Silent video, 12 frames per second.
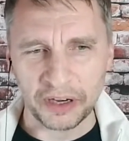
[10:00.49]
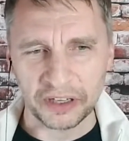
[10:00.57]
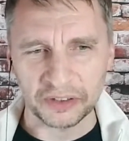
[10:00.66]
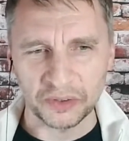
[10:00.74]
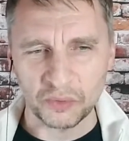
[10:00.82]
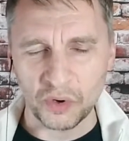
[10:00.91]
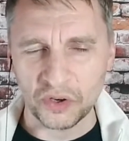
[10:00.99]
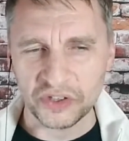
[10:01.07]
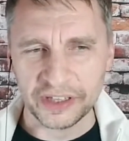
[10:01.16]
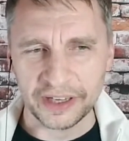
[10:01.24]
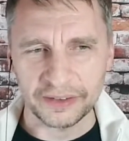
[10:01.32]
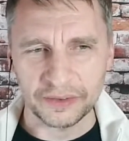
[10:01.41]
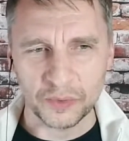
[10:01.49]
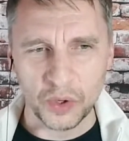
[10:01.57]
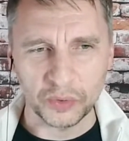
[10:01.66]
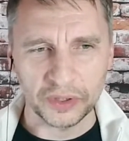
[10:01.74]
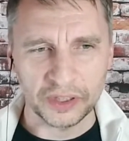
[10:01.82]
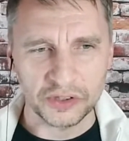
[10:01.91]
parked on the wrong side of the
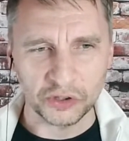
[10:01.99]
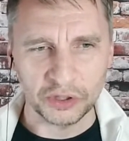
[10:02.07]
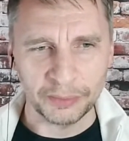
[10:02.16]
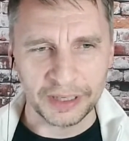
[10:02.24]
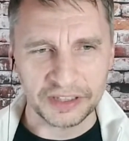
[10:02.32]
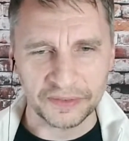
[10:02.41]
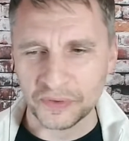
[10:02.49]
road, so he must have